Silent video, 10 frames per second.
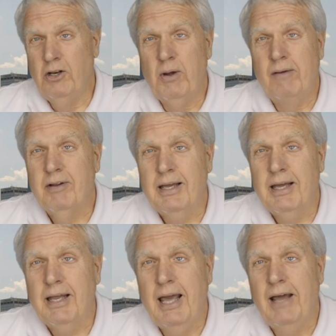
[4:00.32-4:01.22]
do everything
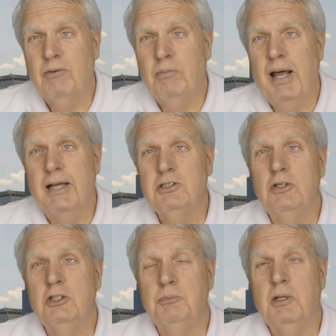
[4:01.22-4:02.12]
it can for black
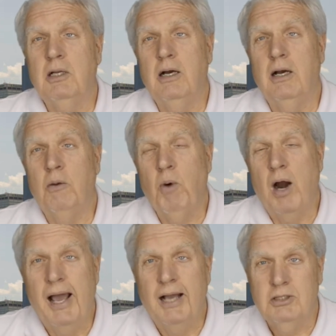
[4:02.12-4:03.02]
students, but clearly
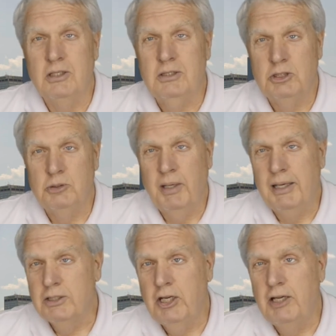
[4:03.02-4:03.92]
where excellence is
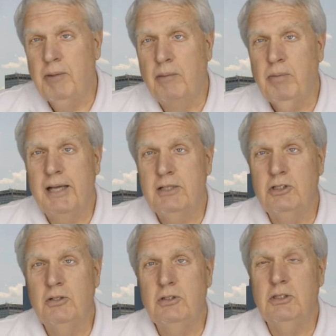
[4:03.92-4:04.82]
being achieved by black
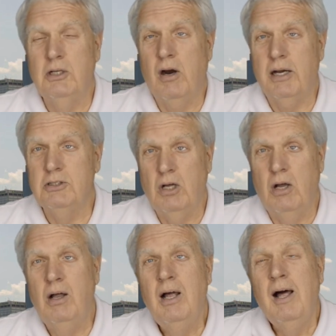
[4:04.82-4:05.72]
students in
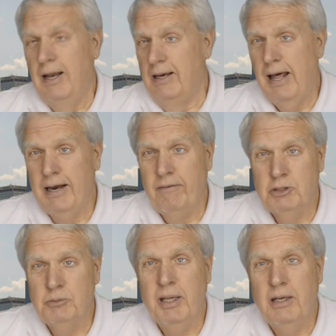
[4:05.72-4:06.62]
Arkansas, a lot of it
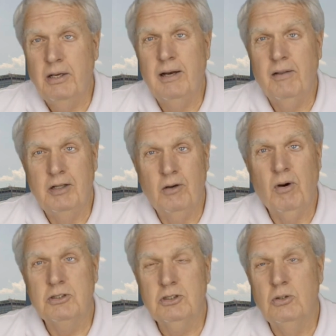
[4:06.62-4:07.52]
is being done in the Little
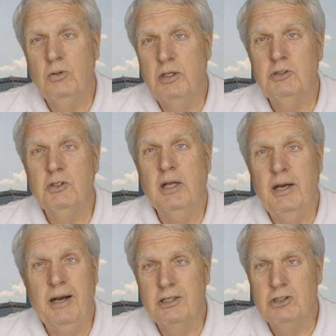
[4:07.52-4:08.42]
Rock School District and
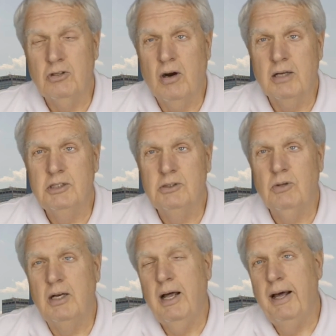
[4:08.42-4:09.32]
at historic
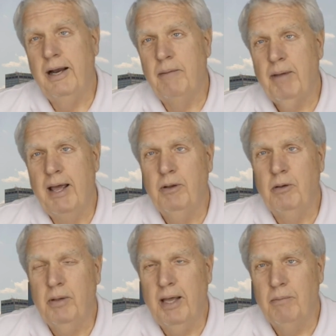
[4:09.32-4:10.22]
Central High, and I'm happy
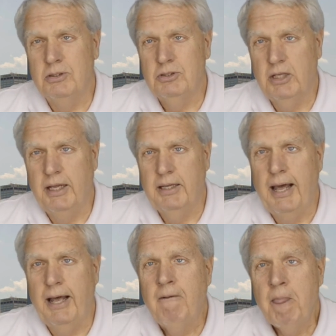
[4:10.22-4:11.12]
to be able to say that